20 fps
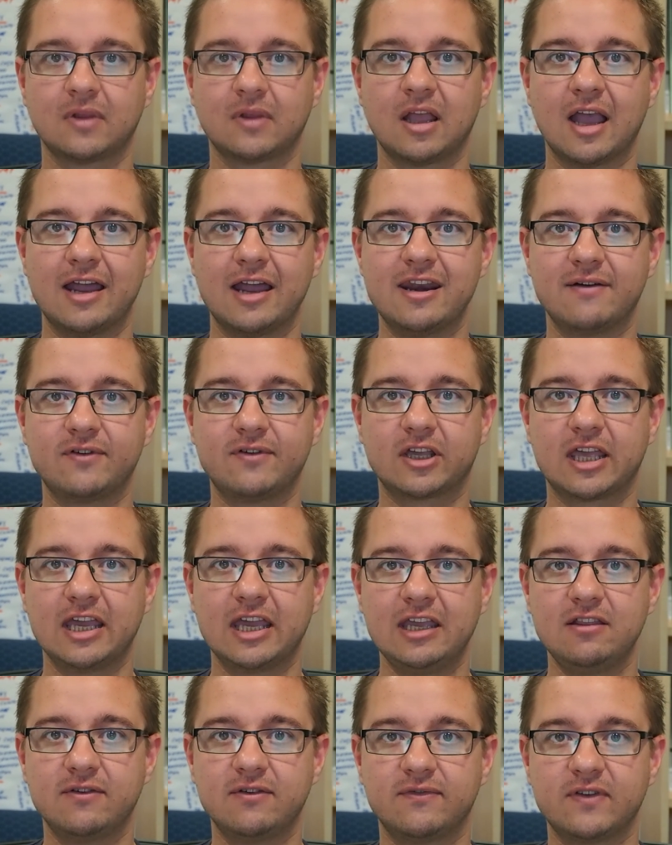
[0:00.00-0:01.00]
Another
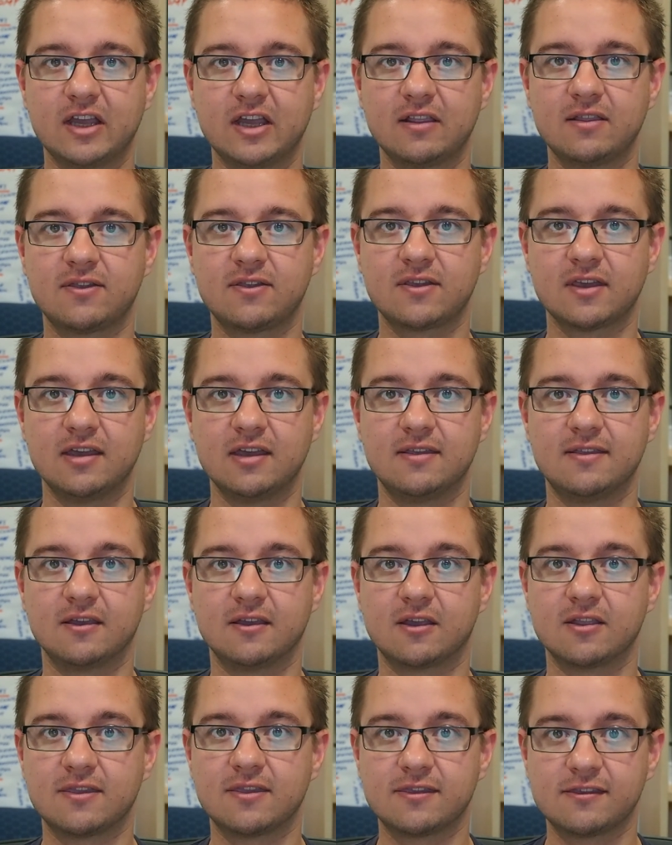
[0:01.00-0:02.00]
key defense is the
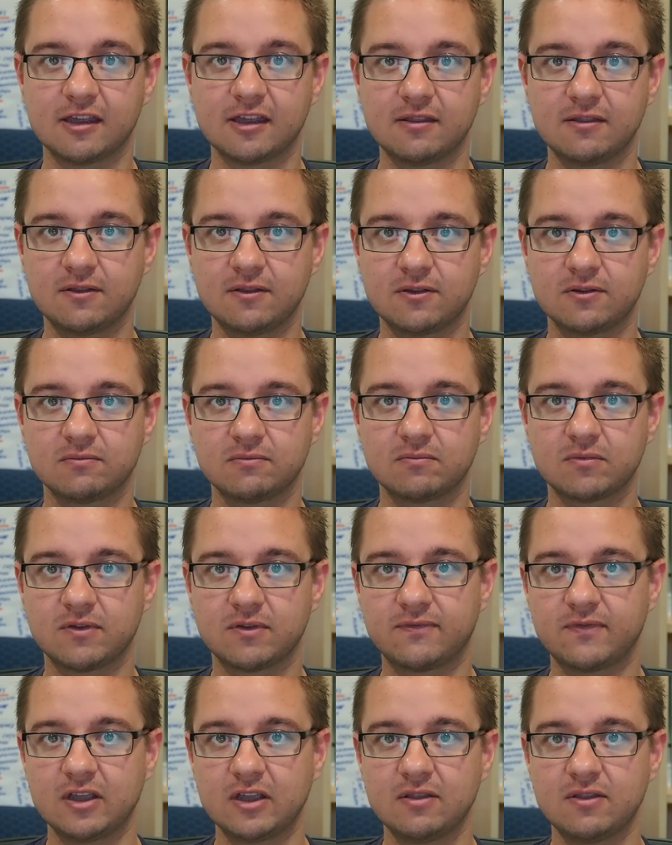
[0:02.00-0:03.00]
consent
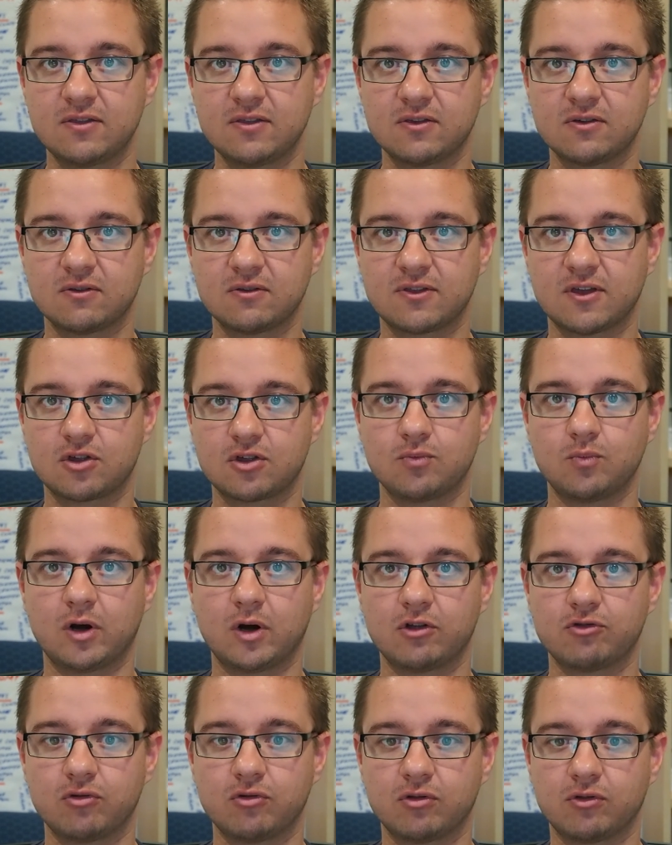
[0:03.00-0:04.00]
defense, section
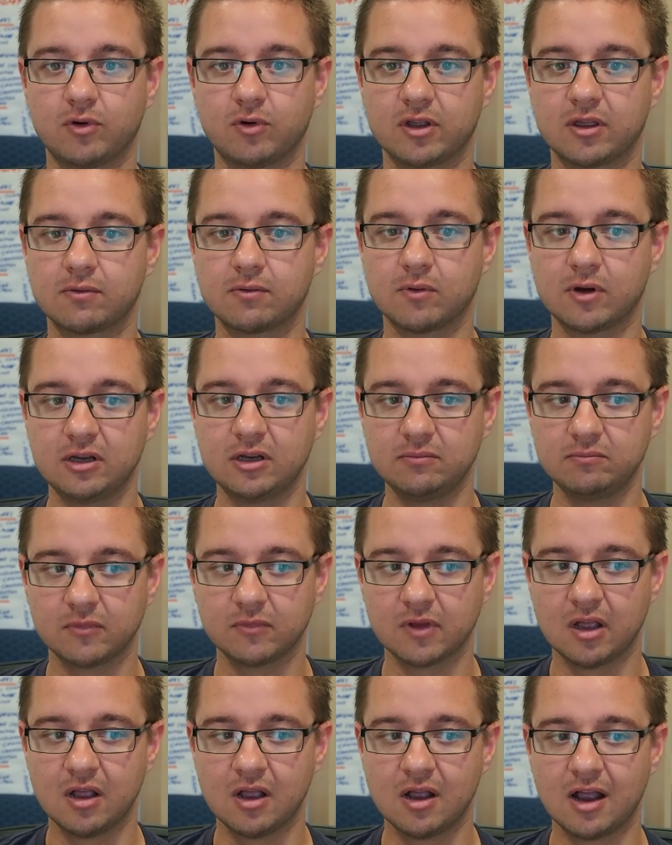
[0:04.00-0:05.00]
123,
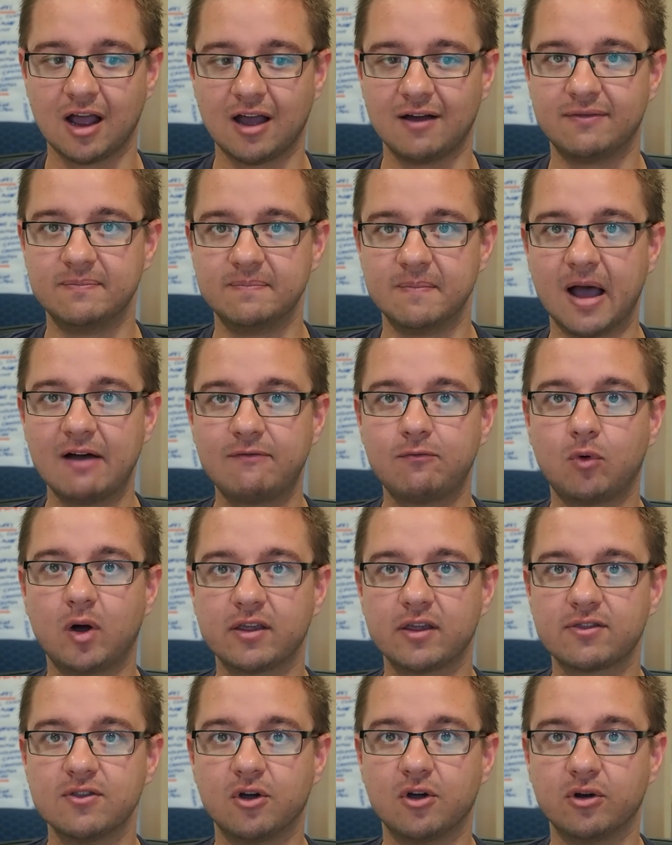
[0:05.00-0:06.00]

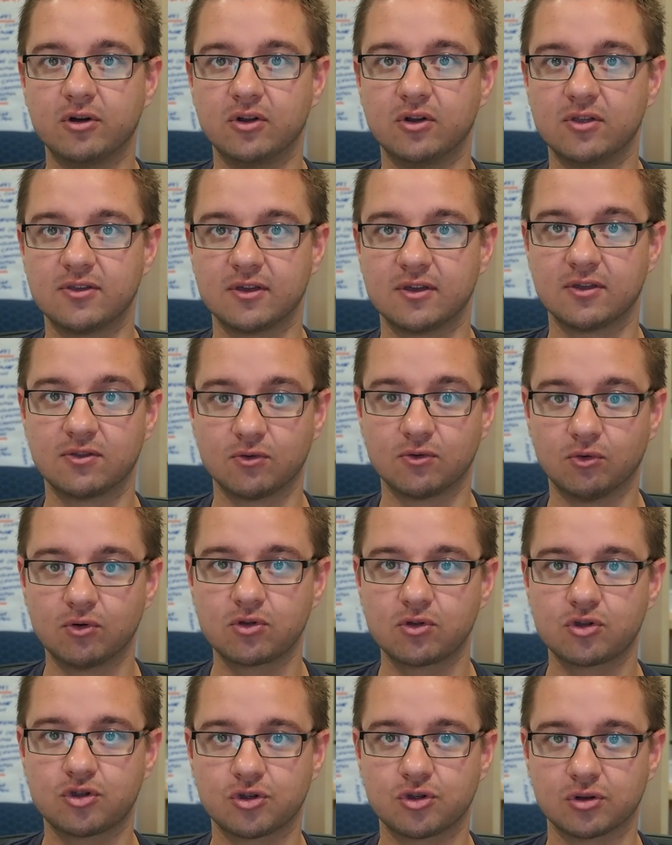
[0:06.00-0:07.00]
otherwise known as
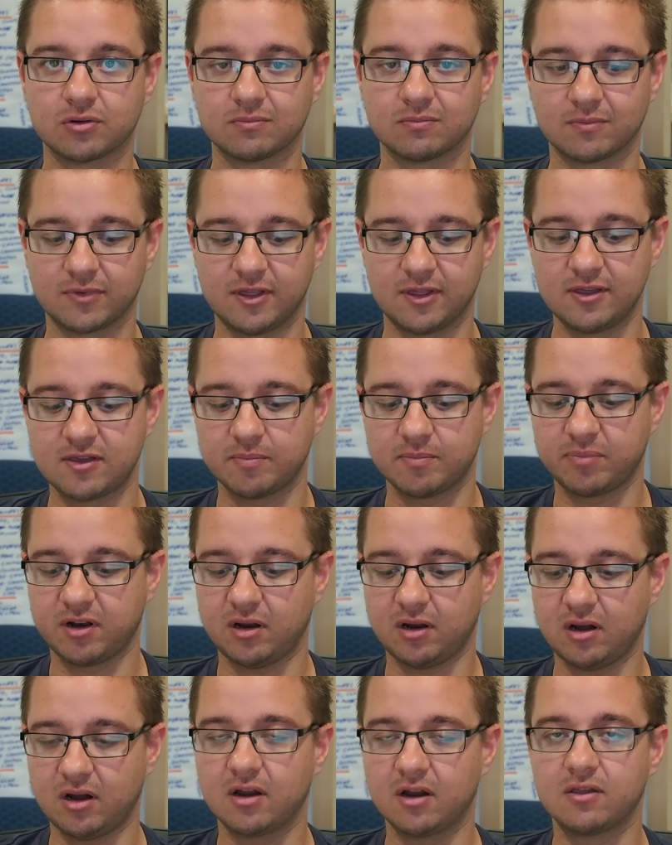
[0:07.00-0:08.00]
exhaustion. This
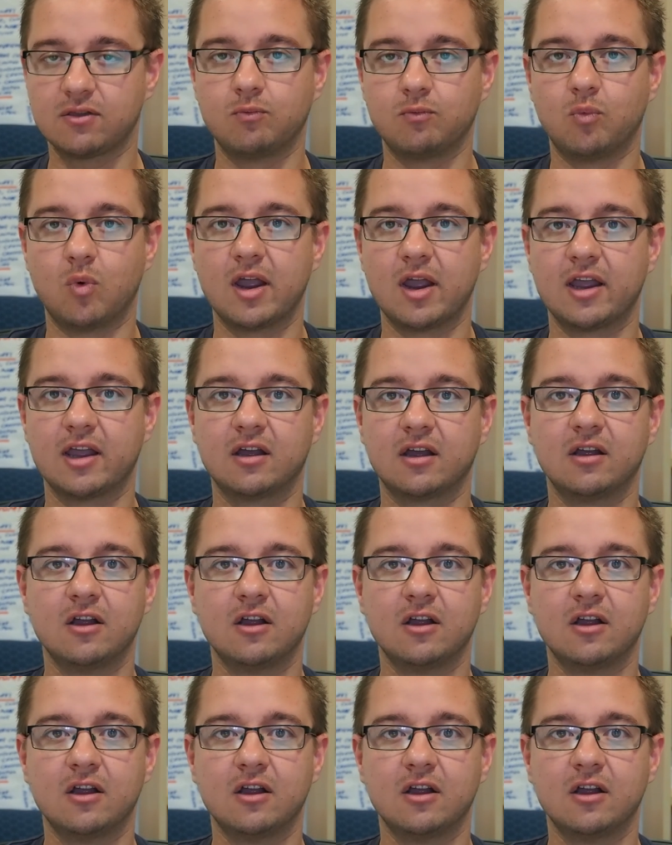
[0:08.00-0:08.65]
applies where